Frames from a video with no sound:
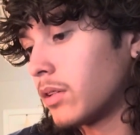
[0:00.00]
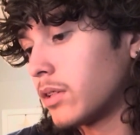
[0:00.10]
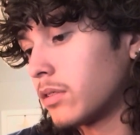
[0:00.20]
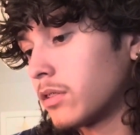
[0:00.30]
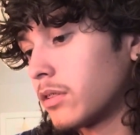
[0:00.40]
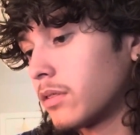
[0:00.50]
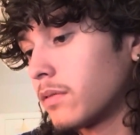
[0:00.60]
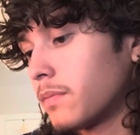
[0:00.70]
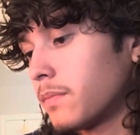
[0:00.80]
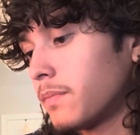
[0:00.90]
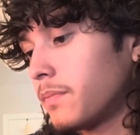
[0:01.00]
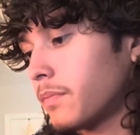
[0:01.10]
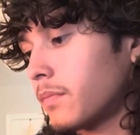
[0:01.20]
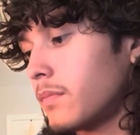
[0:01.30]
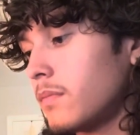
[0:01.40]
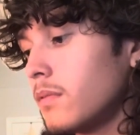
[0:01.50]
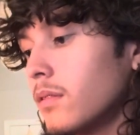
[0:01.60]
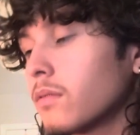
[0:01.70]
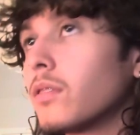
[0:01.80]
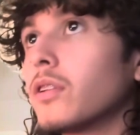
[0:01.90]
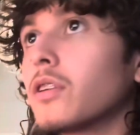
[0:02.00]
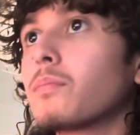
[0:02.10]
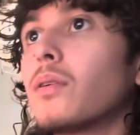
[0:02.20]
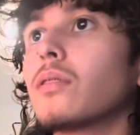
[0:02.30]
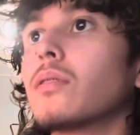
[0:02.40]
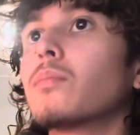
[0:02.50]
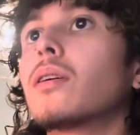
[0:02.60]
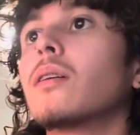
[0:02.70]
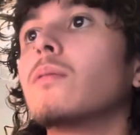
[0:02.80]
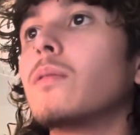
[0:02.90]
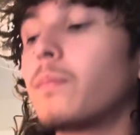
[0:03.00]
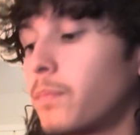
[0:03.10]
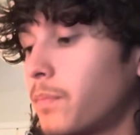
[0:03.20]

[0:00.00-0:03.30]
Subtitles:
answer for this part of the problem.